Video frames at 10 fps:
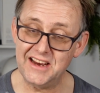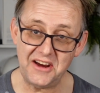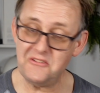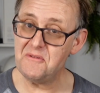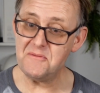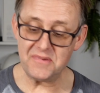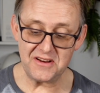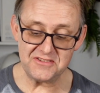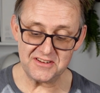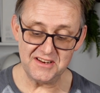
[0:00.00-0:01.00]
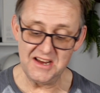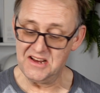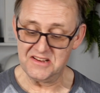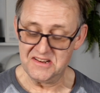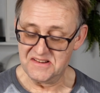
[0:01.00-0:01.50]
I remember I used to,
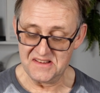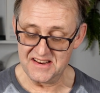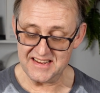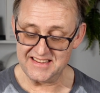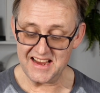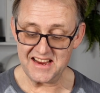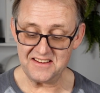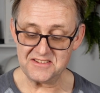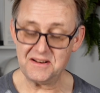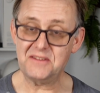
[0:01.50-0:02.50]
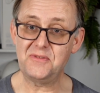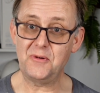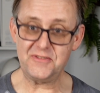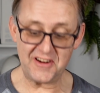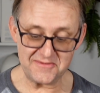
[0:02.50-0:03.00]
in the day, usually like forty-five